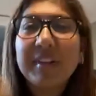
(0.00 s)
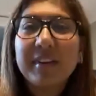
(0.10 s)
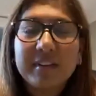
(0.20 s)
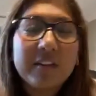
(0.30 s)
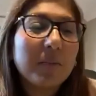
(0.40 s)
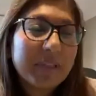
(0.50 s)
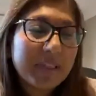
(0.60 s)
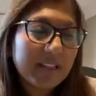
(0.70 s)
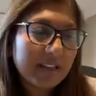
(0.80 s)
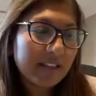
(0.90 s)
no, but
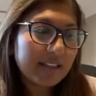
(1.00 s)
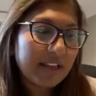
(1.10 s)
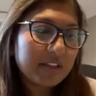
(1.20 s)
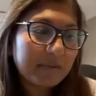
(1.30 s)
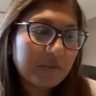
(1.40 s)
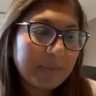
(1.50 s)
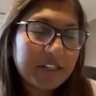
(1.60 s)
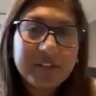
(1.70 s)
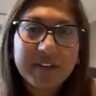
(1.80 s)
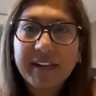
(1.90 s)
the other
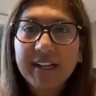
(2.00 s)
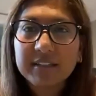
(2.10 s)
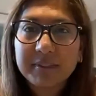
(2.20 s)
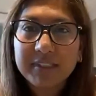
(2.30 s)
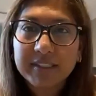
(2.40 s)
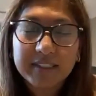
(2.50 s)
information on aspirin